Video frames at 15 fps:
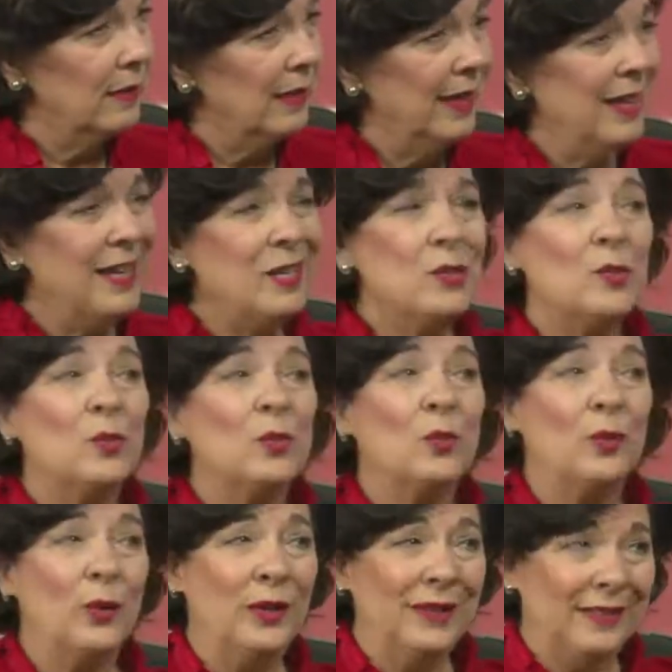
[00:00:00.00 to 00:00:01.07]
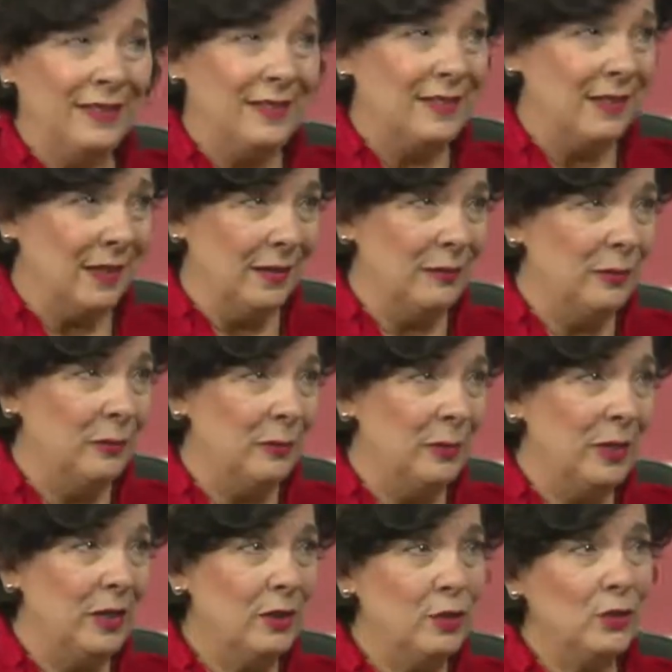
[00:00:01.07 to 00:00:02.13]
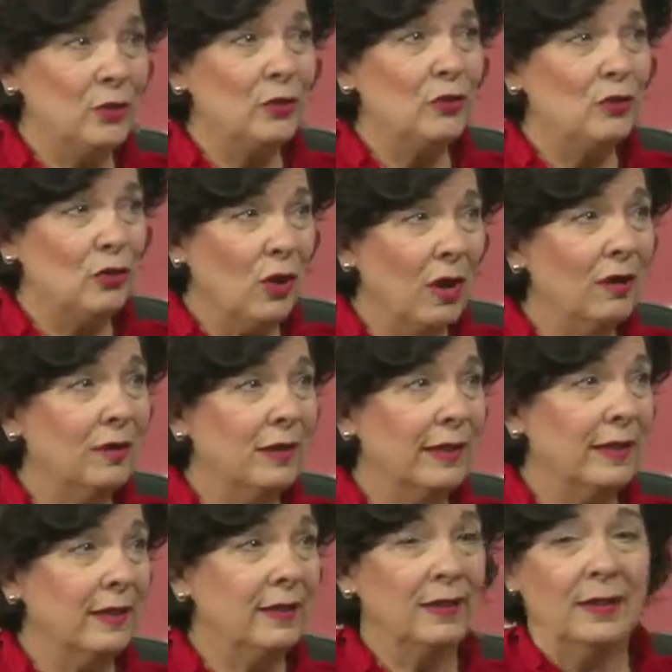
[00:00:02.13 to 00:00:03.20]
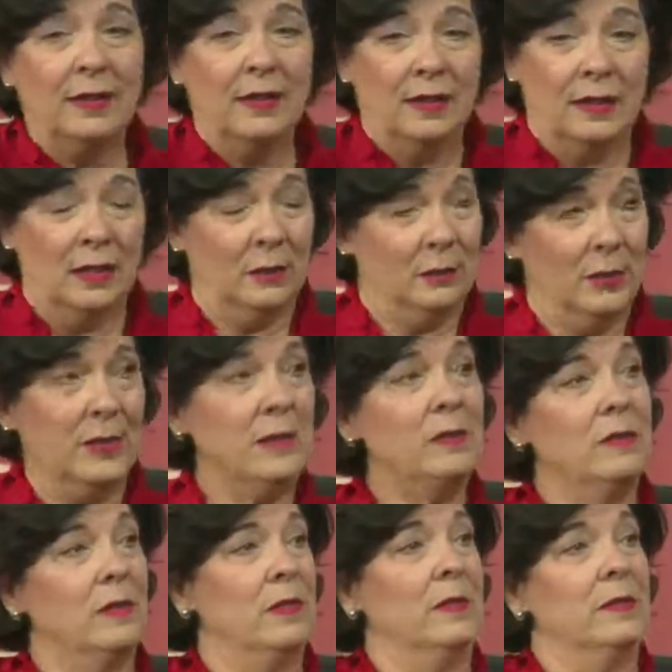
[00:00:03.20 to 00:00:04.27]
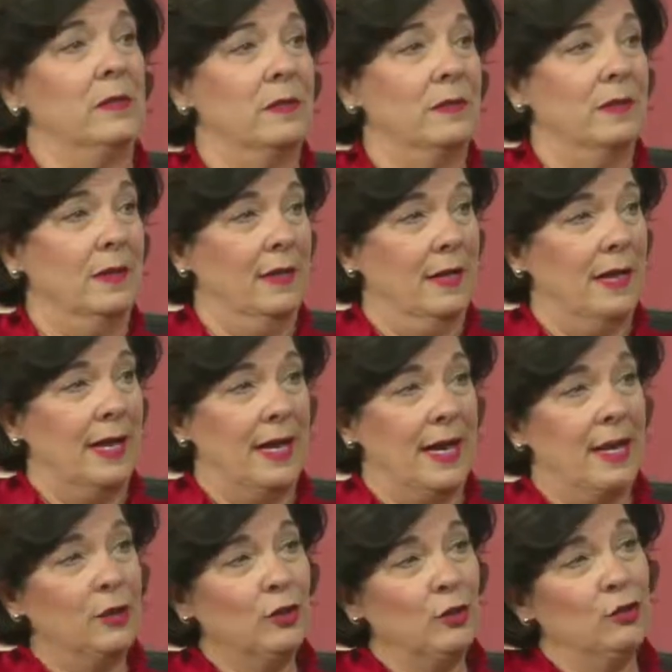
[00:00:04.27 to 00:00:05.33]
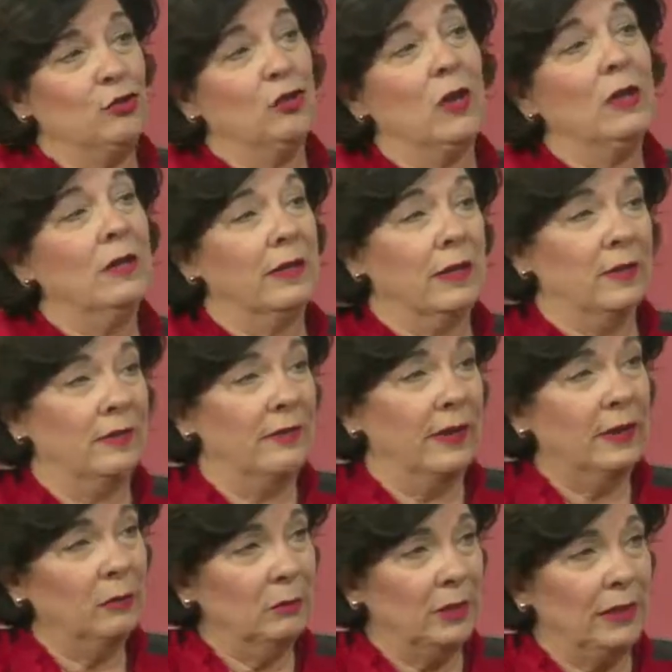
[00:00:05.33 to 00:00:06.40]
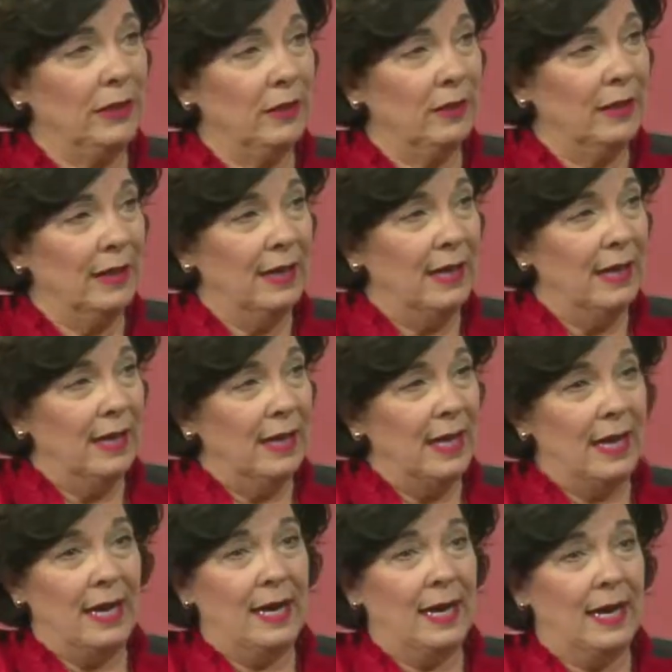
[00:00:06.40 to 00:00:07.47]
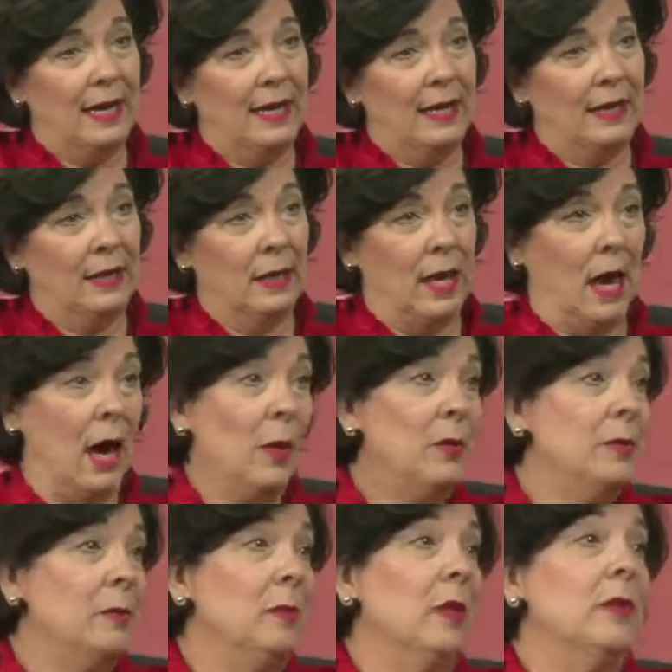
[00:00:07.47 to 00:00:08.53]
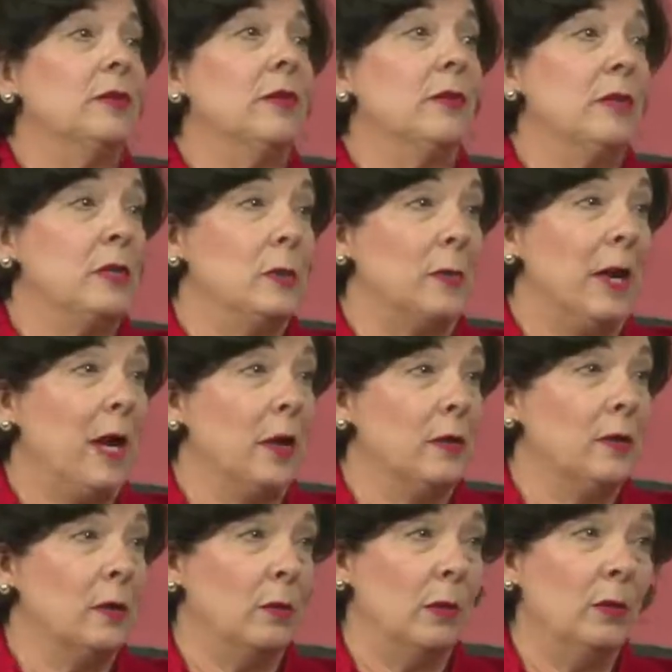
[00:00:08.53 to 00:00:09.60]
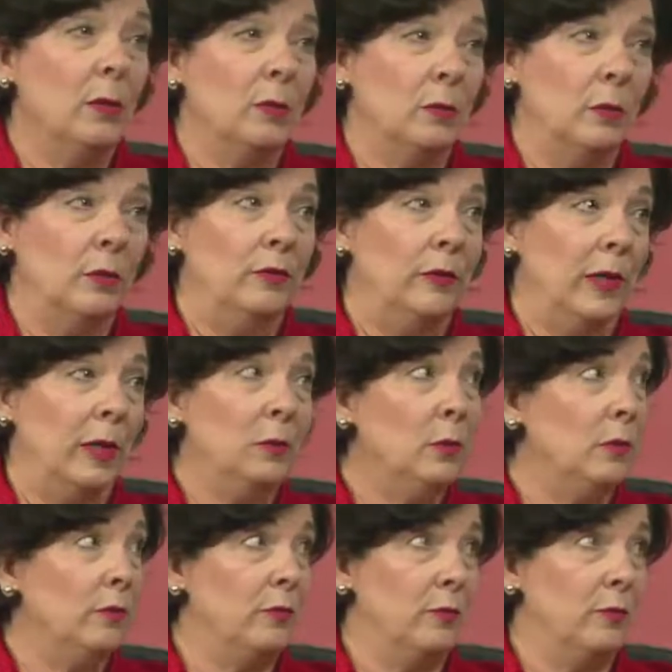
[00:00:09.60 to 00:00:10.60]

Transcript: it's really tough because you're juggling a business and you're juggling a family. And I was a military spouse, so we were moving. I moved